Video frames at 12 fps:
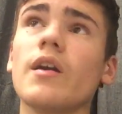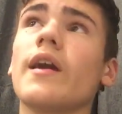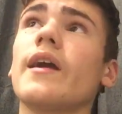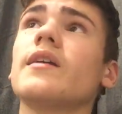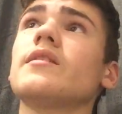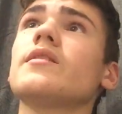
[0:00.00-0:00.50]

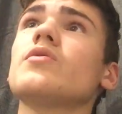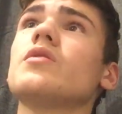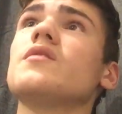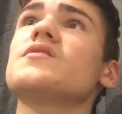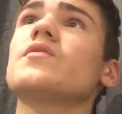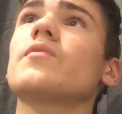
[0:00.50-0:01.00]

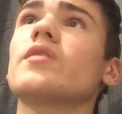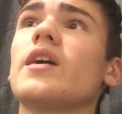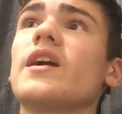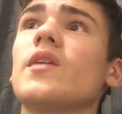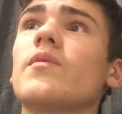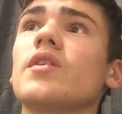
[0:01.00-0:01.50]
is there
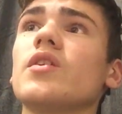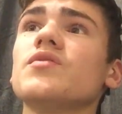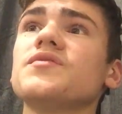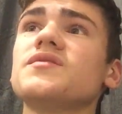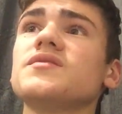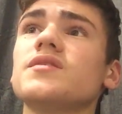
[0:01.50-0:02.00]
anyone
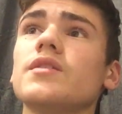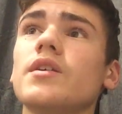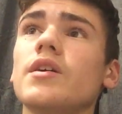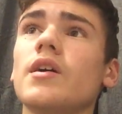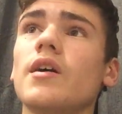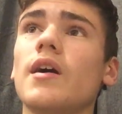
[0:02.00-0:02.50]
else?
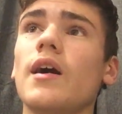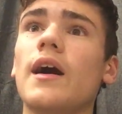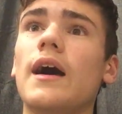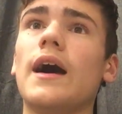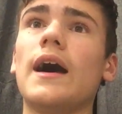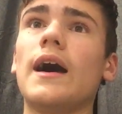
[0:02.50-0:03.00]

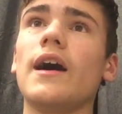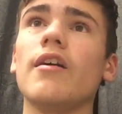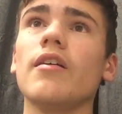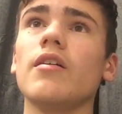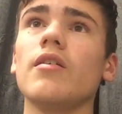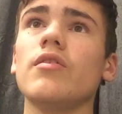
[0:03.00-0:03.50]
No,
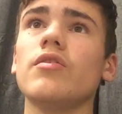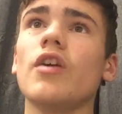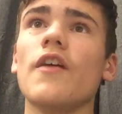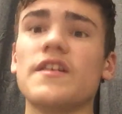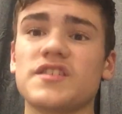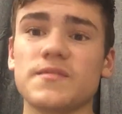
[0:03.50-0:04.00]

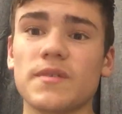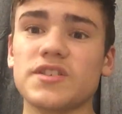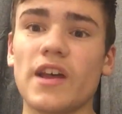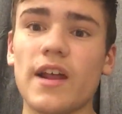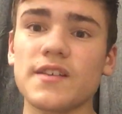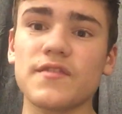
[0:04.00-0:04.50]
that's just my
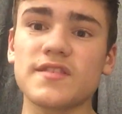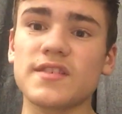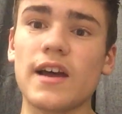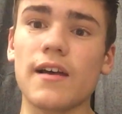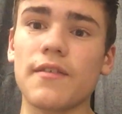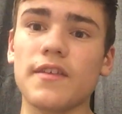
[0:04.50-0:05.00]
shout outs for
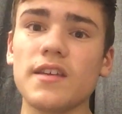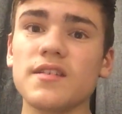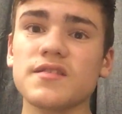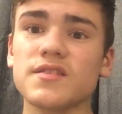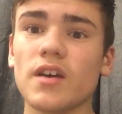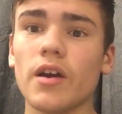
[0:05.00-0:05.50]
today, I
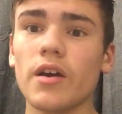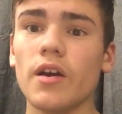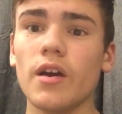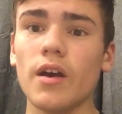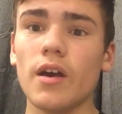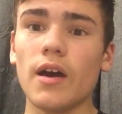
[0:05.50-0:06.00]
think. So.
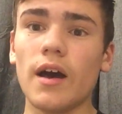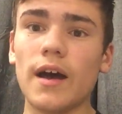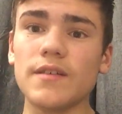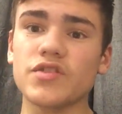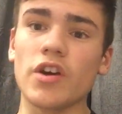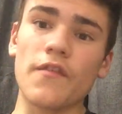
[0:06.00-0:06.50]

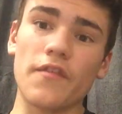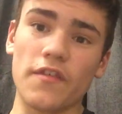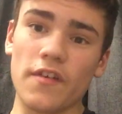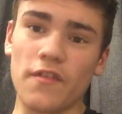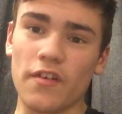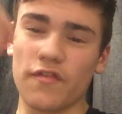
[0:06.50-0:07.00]
Sorry
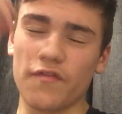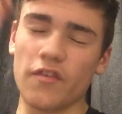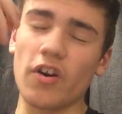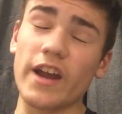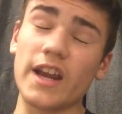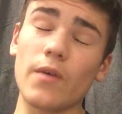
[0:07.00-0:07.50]
if I've
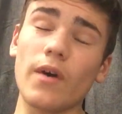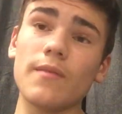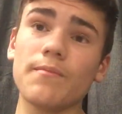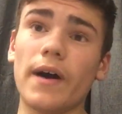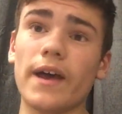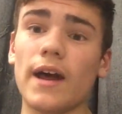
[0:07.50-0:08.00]
got
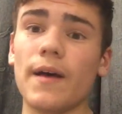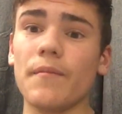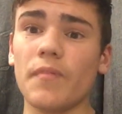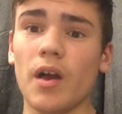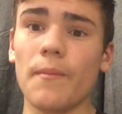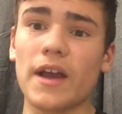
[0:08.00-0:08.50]
anyone, but
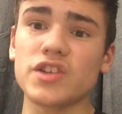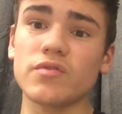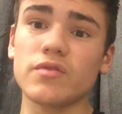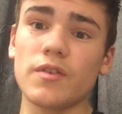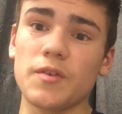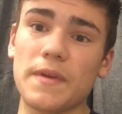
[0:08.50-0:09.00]
yeah, I'll make
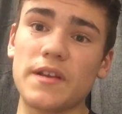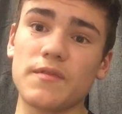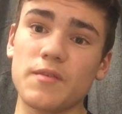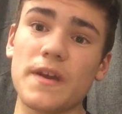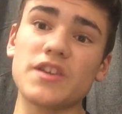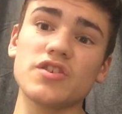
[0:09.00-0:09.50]
sure
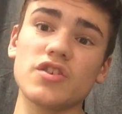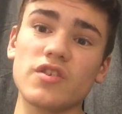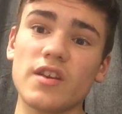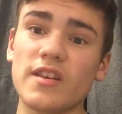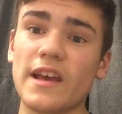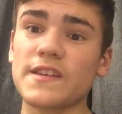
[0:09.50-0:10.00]
to mention
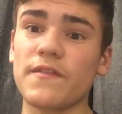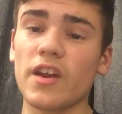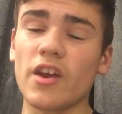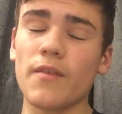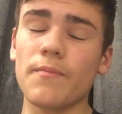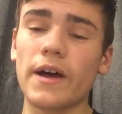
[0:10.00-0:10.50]
you in the next
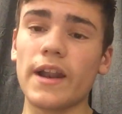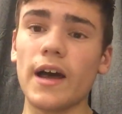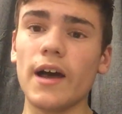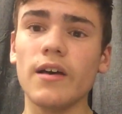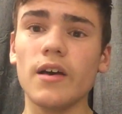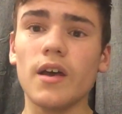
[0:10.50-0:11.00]
video.
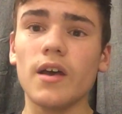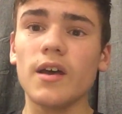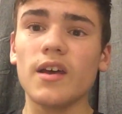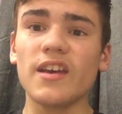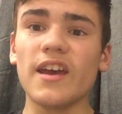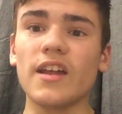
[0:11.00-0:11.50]
But
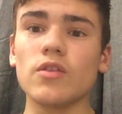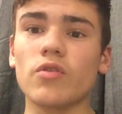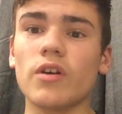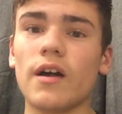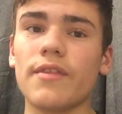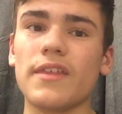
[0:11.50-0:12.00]
yeah,
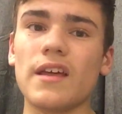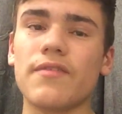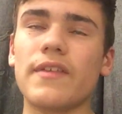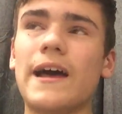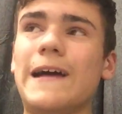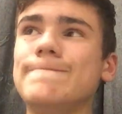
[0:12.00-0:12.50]
look, I
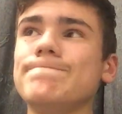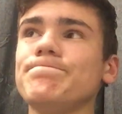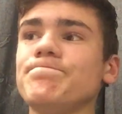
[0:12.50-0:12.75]
think that